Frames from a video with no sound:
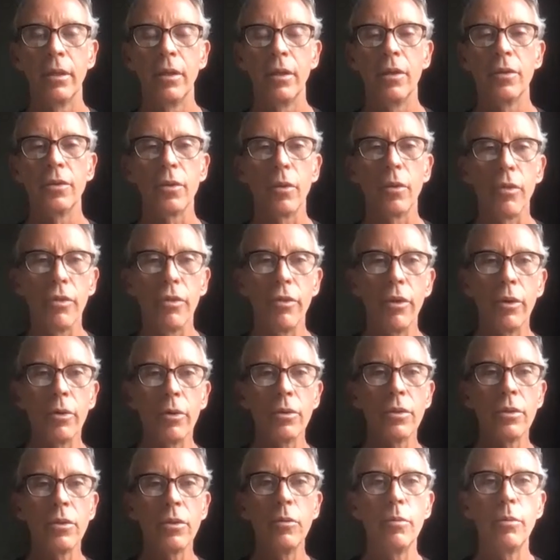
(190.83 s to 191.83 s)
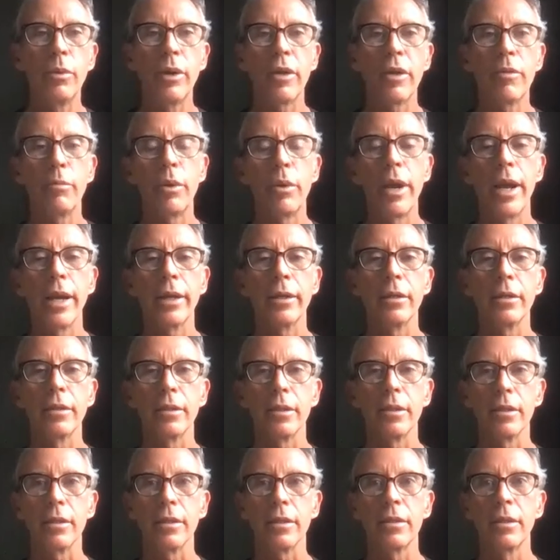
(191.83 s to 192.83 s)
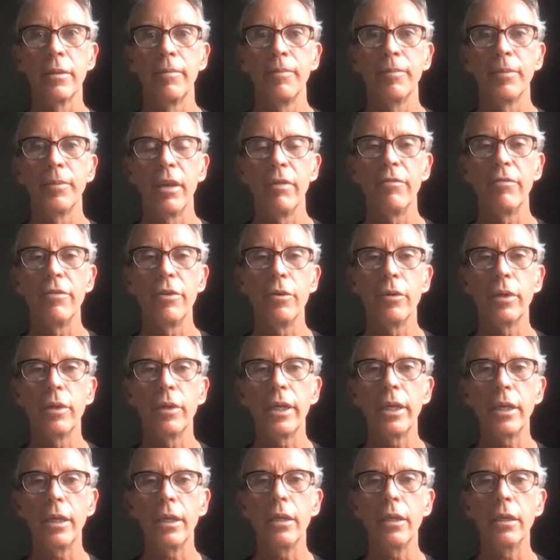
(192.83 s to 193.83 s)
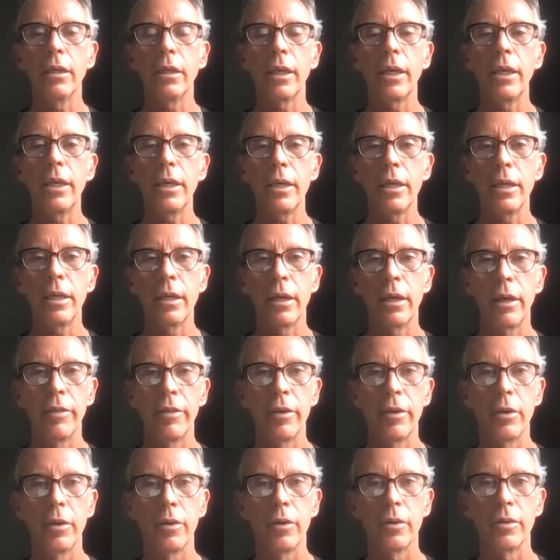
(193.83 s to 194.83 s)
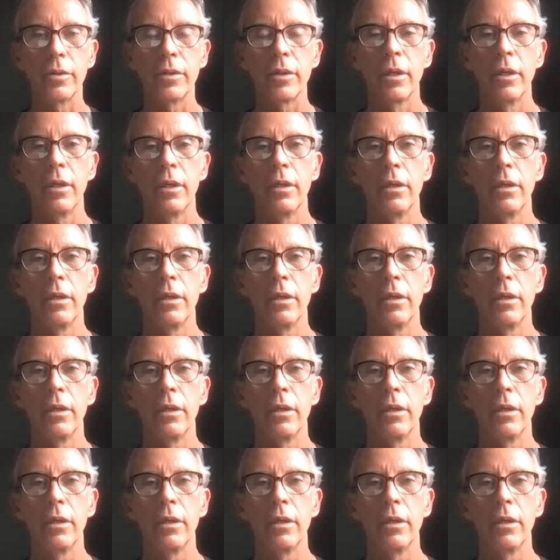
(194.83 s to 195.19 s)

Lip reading: So those two breath practices, if you key in on those,